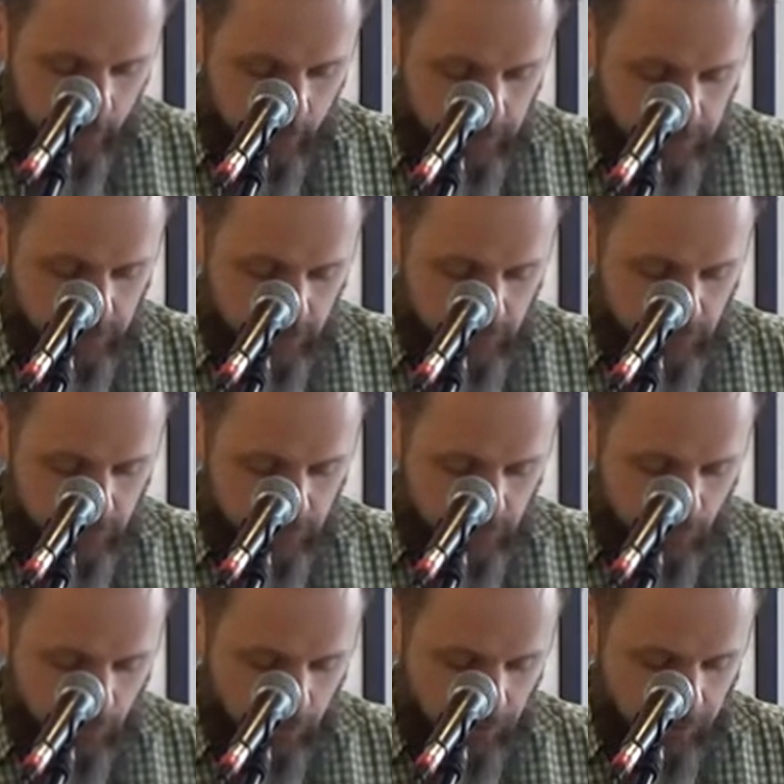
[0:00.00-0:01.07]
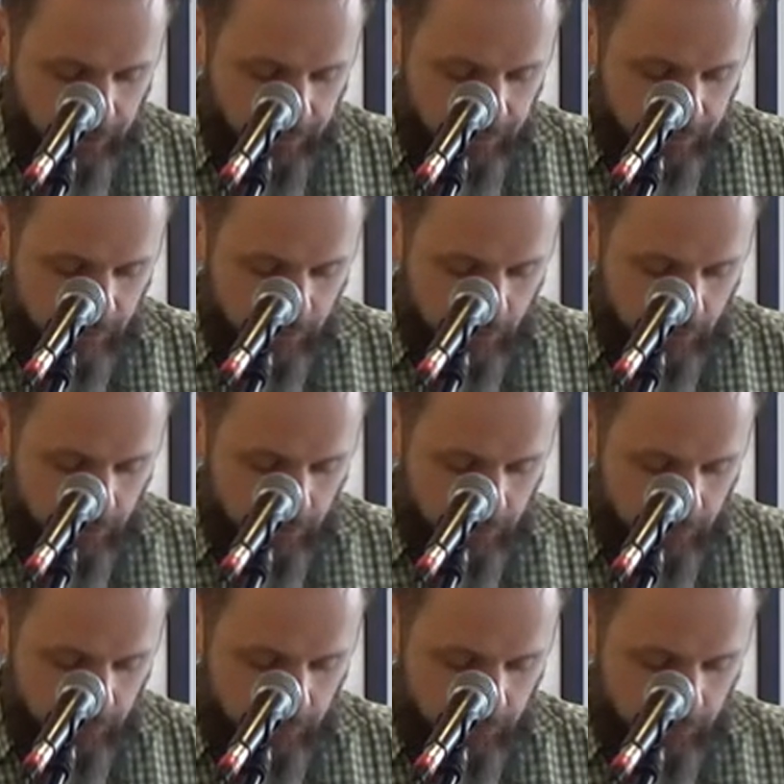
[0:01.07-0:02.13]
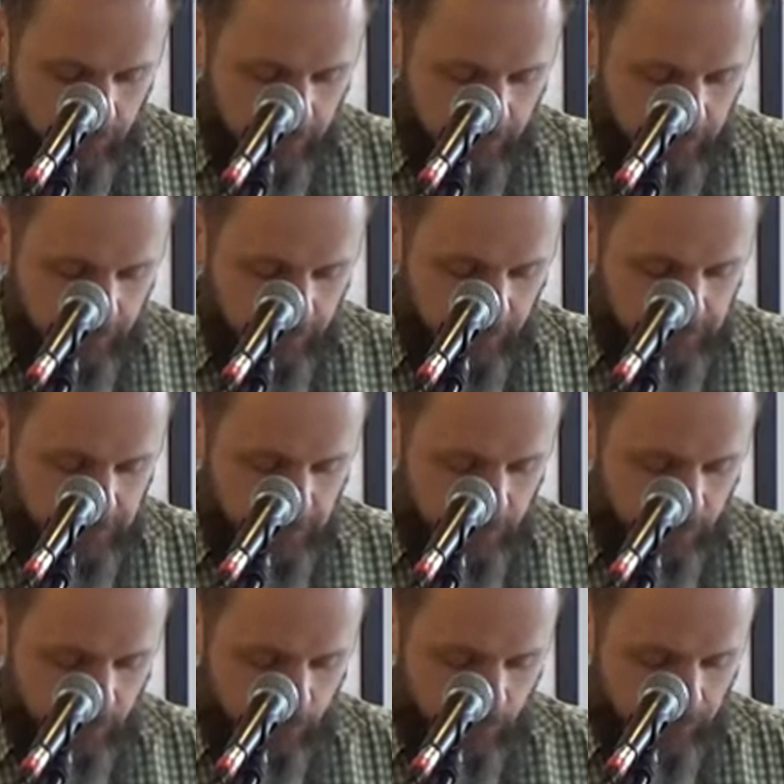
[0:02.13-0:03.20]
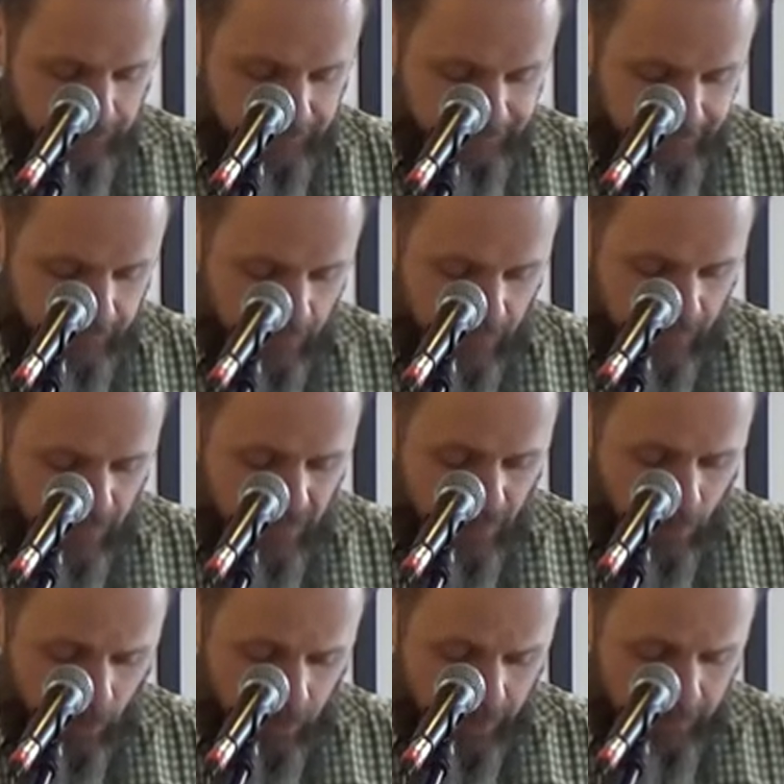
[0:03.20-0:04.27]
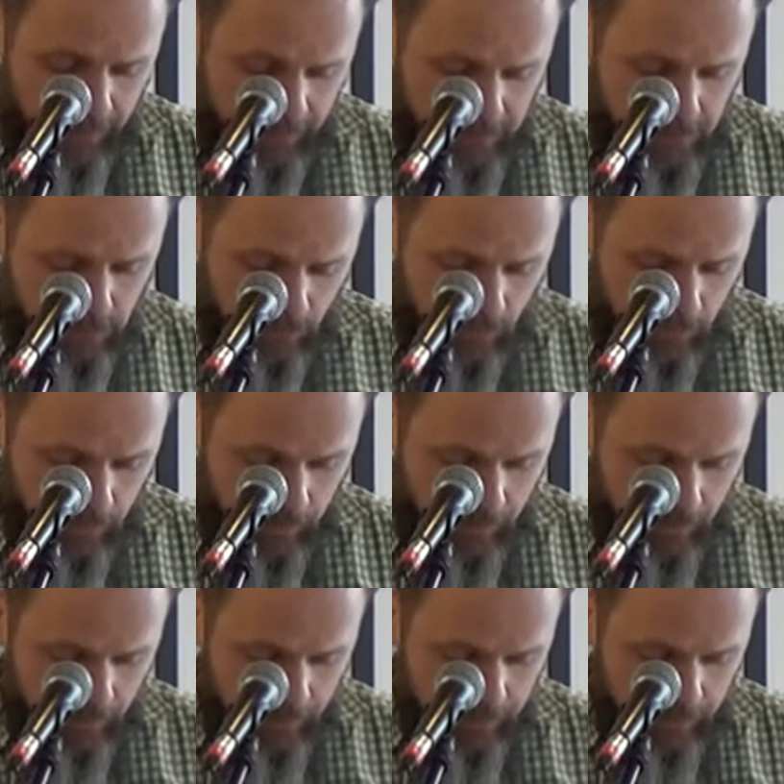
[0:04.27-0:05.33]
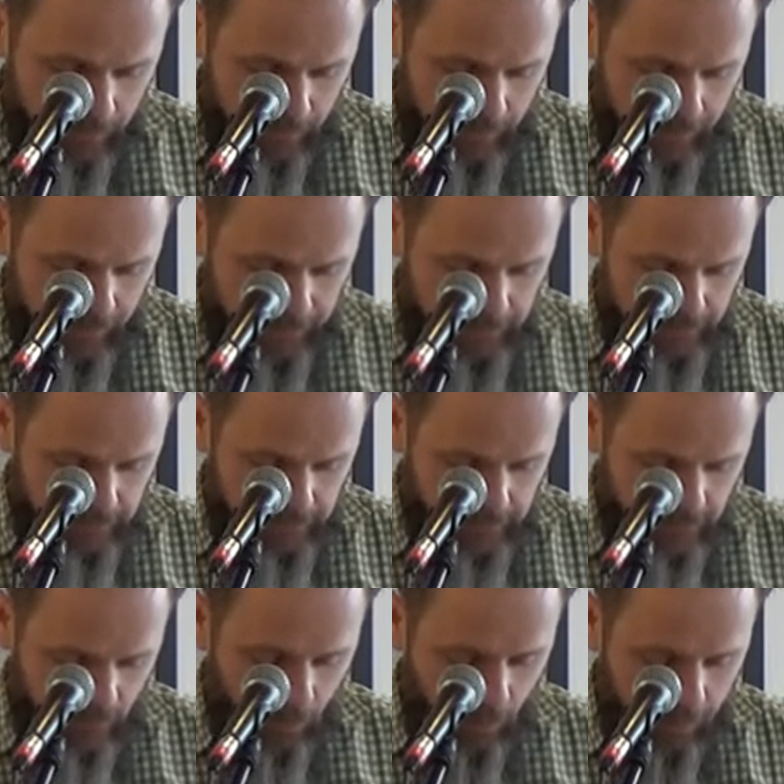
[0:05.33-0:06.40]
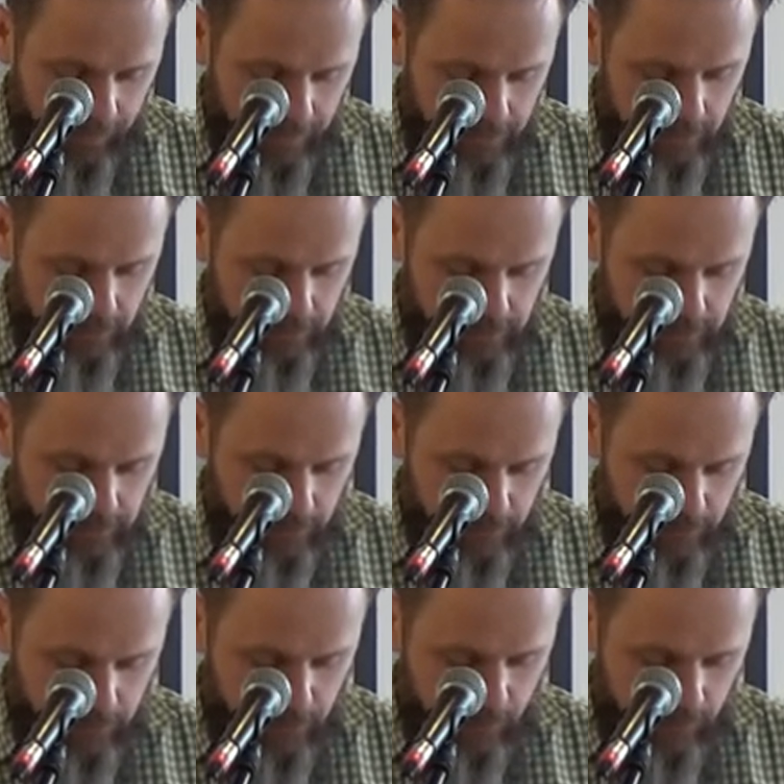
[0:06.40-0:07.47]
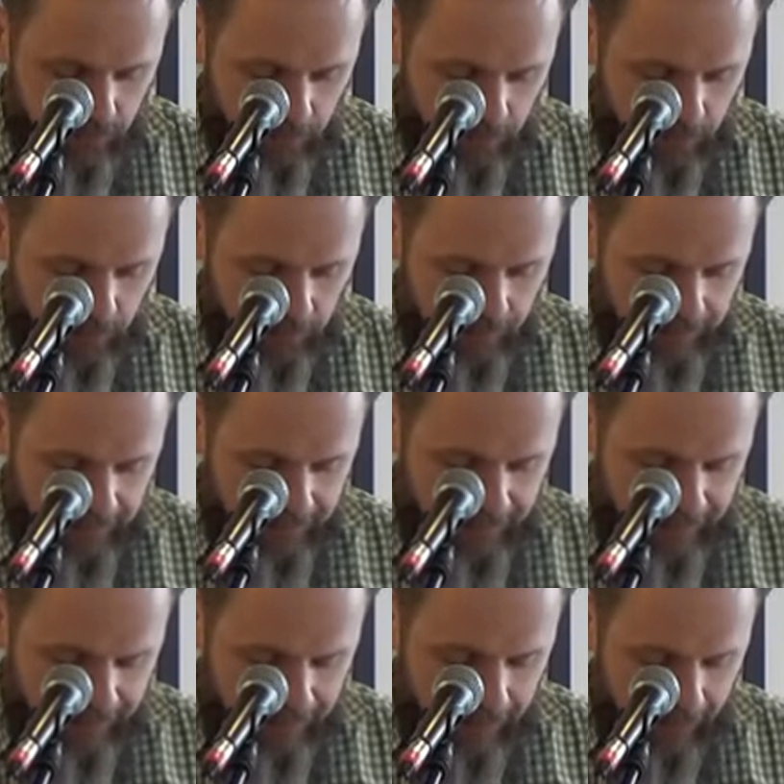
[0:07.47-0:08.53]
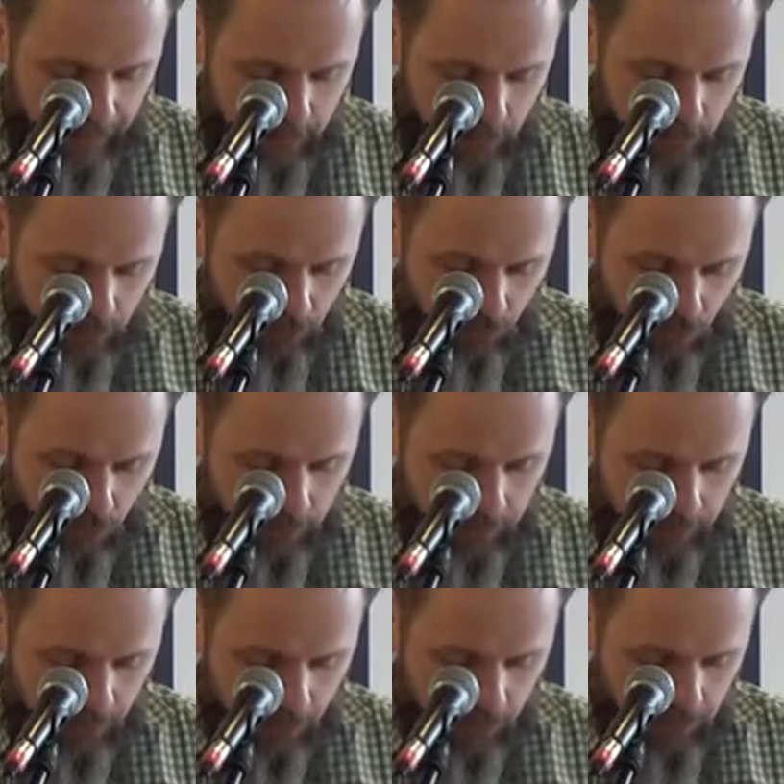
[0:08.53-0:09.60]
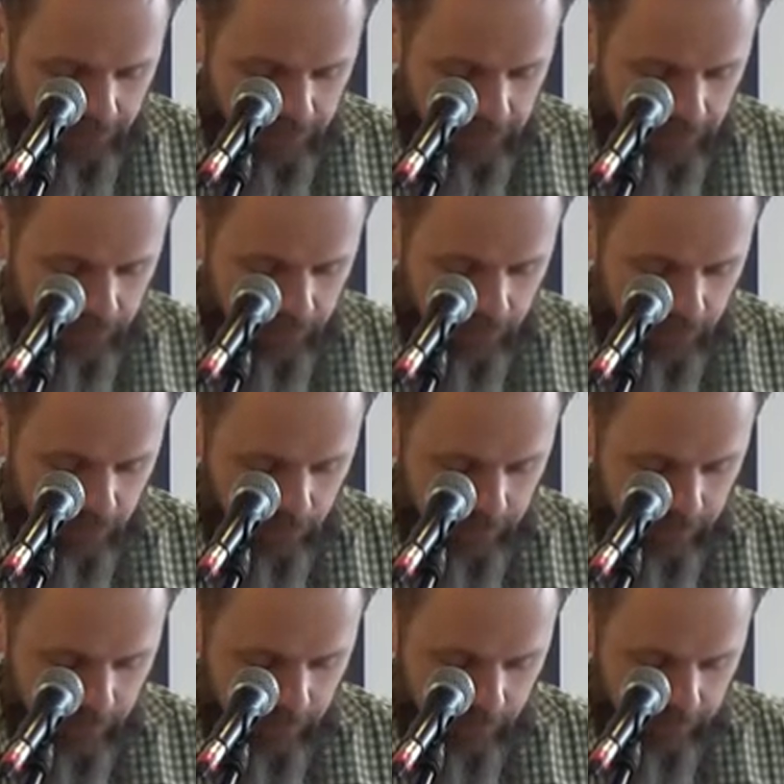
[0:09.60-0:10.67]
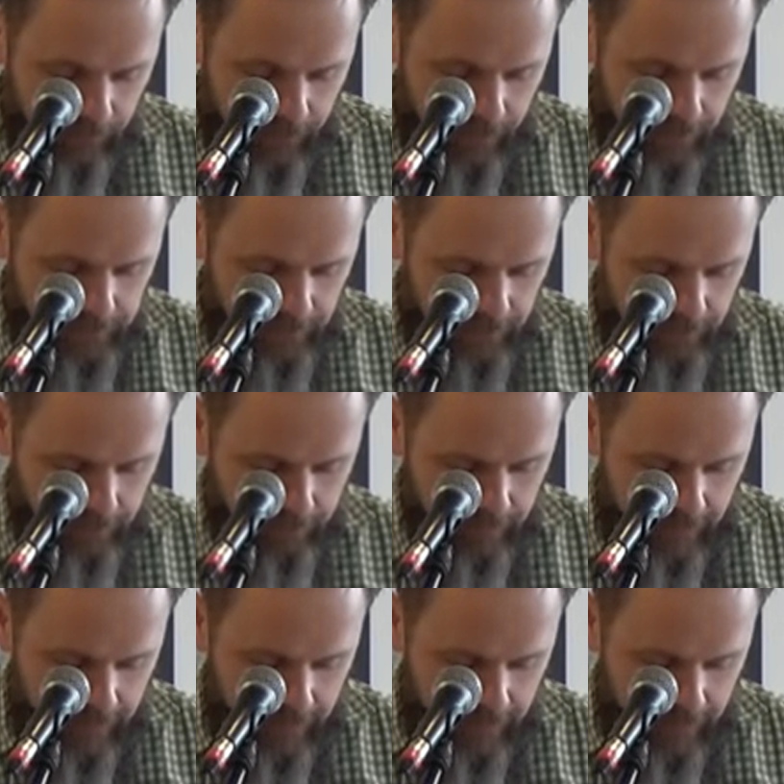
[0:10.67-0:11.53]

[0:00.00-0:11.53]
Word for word: with shouts of joy among the, uh, the festive throng. Why, my soul, are you downcast? Why so disturbed within me? Put your hope in God, for I will yet praise Him